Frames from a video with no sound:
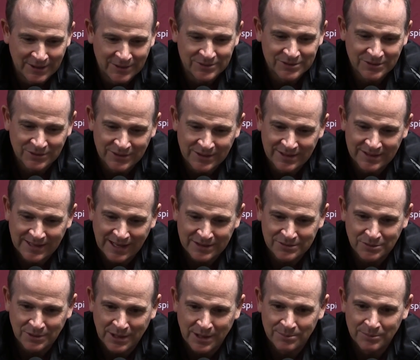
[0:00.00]
so
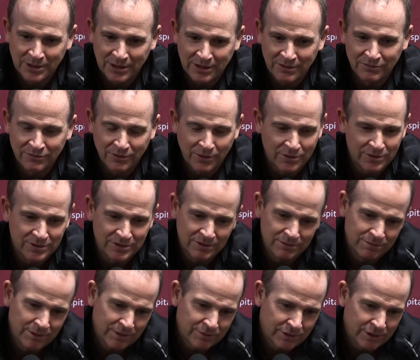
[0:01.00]
that's what I'm looking forward to.
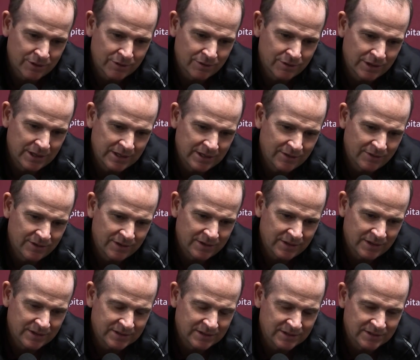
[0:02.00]
But recruiting,
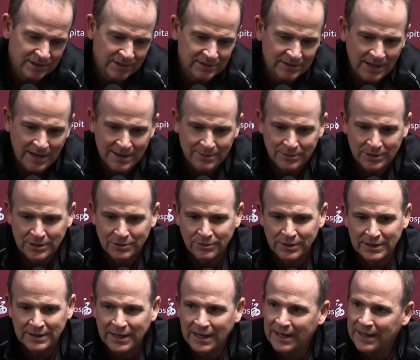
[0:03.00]
this is the time when you
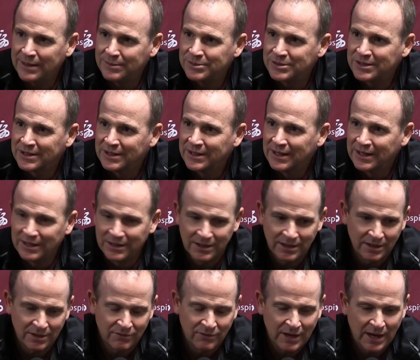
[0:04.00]
win games.
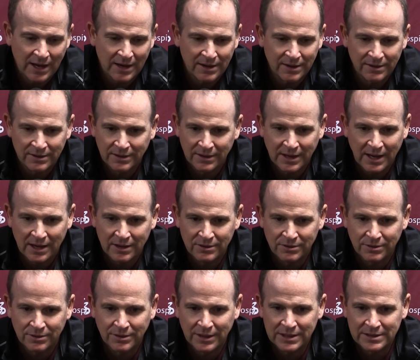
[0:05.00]
You've got to
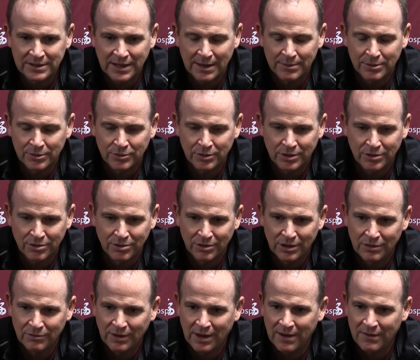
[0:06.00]
do a great job in
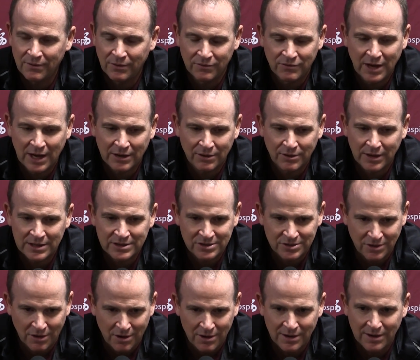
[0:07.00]
recruiting. We've got a great
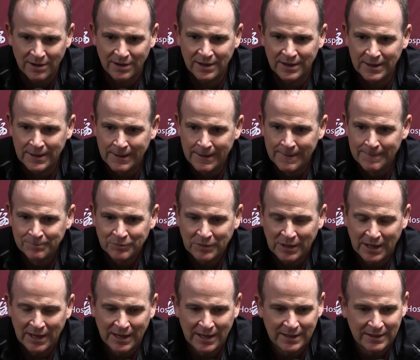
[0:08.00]
start on it,
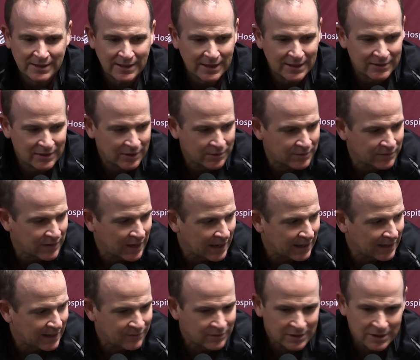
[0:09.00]
and I think we've got
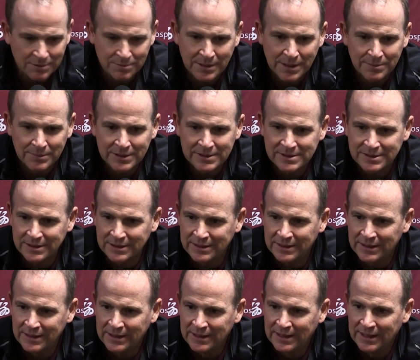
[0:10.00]
11 commitments
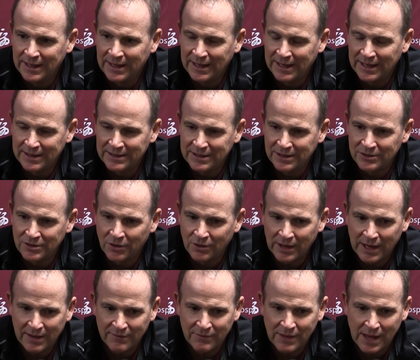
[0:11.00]
and don't
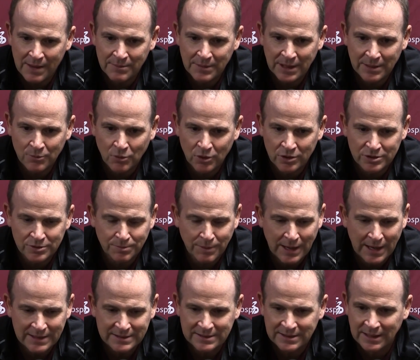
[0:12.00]
have that many more
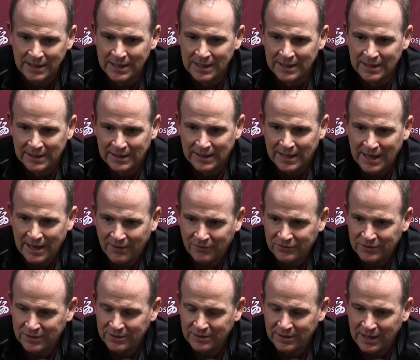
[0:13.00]
spots
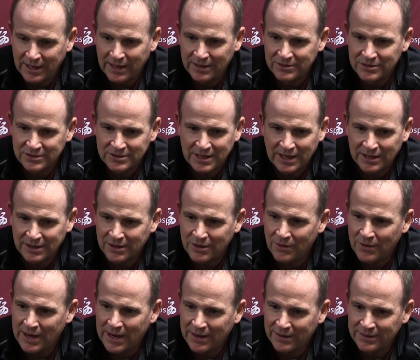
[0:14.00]
left, and just got to
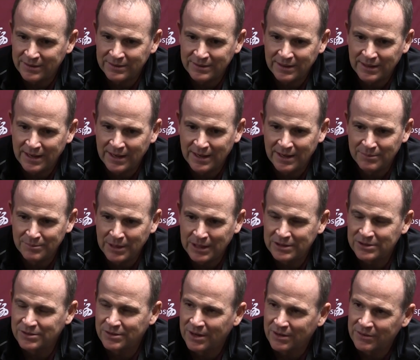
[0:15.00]
go out and
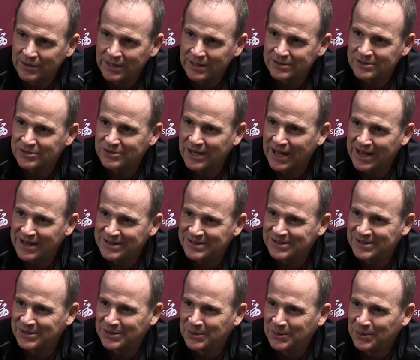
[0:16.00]
make sure everything
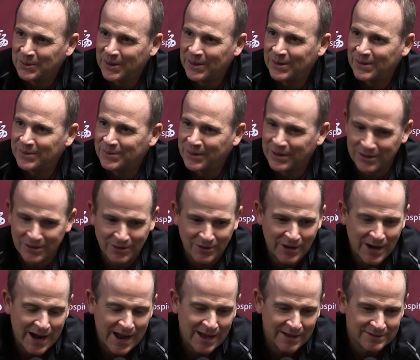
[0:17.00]
stays where
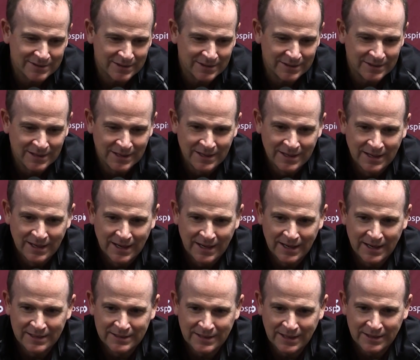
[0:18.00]
they're at,
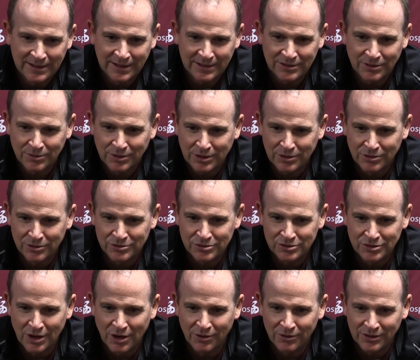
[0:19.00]
and I think the recruits
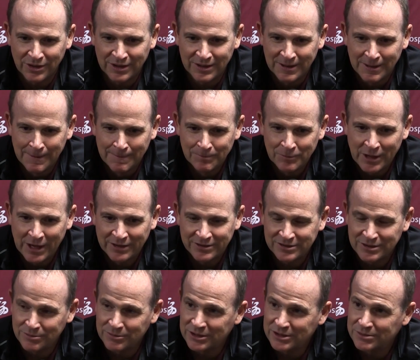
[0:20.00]
know that
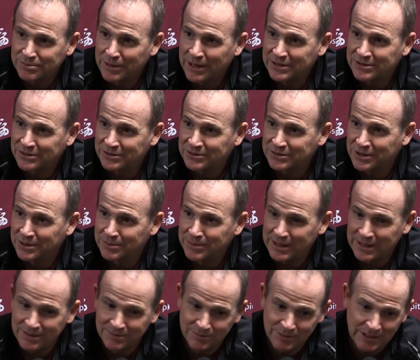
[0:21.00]
something special is going to
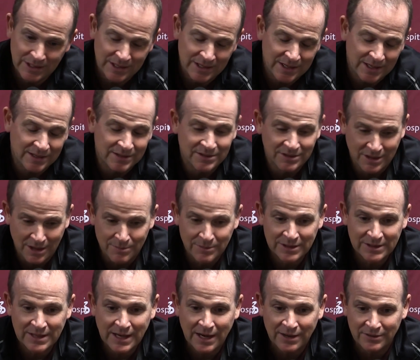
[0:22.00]
be
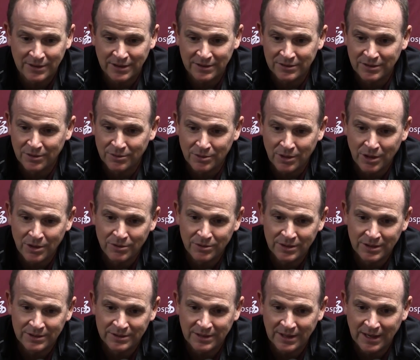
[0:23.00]
coming down the
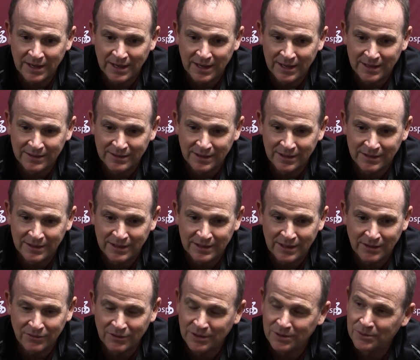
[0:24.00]
road, and they
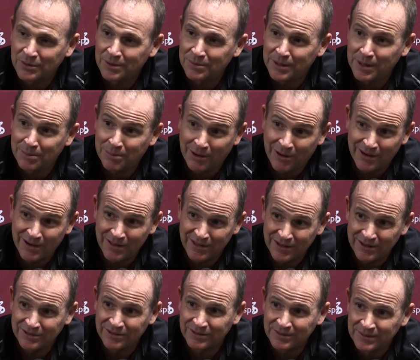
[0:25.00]
definitely want to be a part of
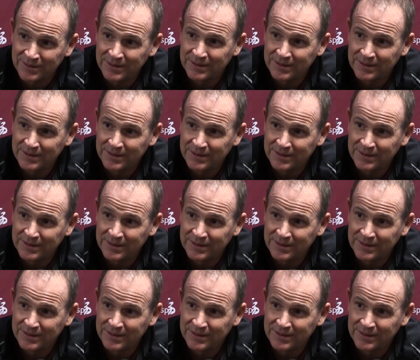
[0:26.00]
this.